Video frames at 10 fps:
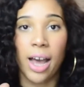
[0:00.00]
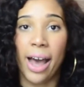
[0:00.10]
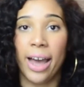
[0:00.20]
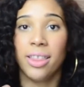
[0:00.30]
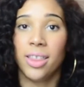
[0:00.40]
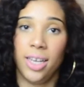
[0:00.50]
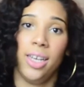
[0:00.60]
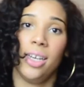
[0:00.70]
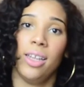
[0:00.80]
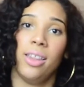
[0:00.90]
I
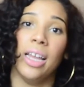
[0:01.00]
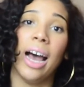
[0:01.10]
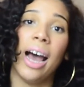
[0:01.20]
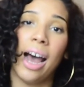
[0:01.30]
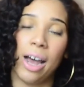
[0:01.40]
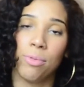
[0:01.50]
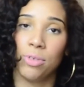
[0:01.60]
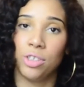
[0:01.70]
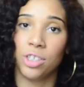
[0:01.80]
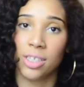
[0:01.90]
think that I
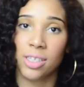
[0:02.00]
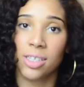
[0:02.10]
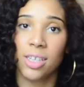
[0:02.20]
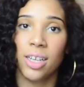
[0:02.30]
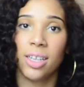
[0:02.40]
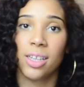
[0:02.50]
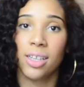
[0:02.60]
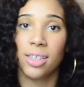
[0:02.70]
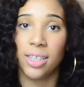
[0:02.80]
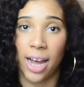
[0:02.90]
would just
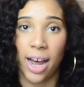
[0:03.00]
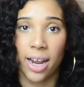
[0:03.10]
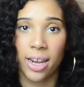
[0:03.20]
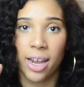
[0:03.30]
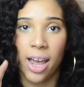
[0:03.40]
die.